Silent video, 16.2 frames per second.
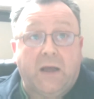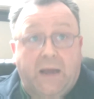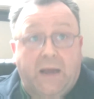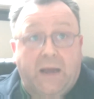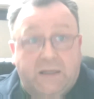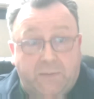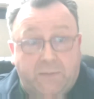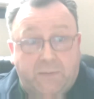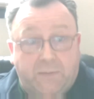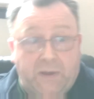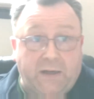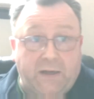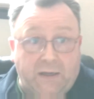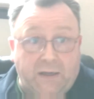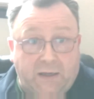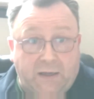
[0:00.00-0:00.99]
its
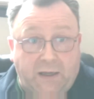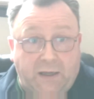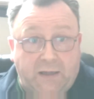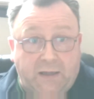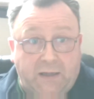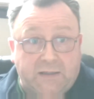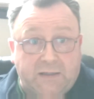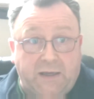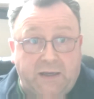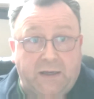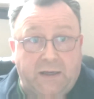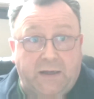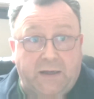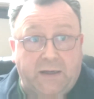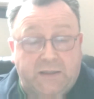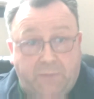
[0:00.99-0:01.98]
ability to heat seal,
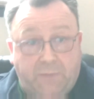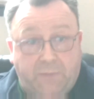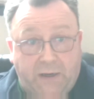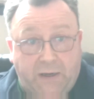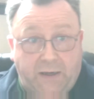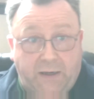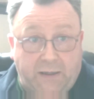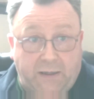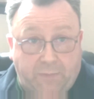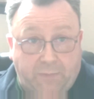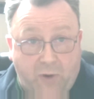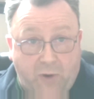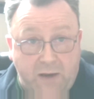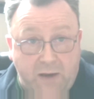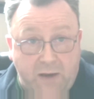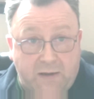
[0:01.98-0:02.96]
its ability to
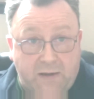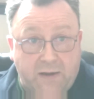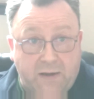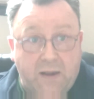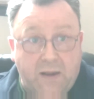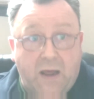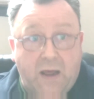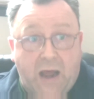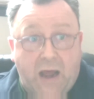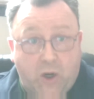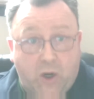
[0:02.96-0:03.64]
print and